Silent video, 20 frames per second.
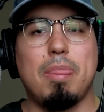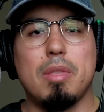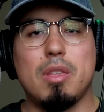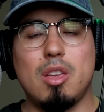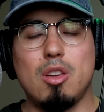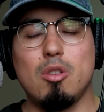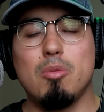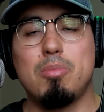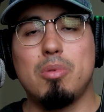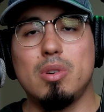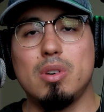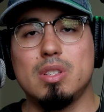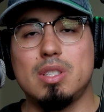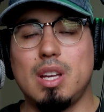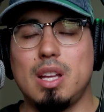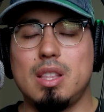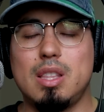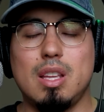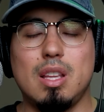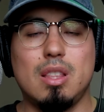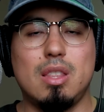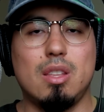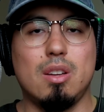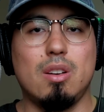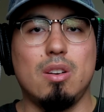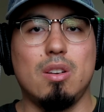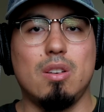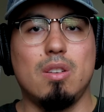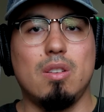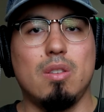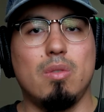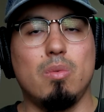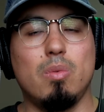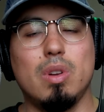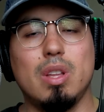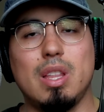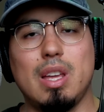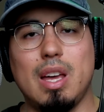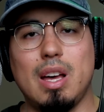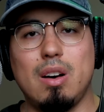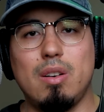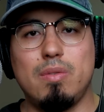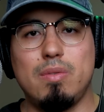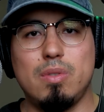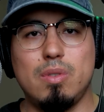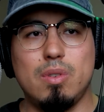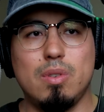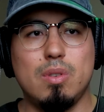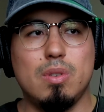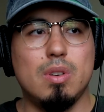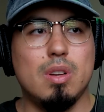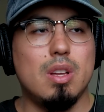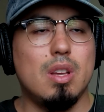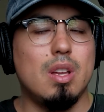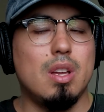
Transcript: Cue points, I think they're really helpful.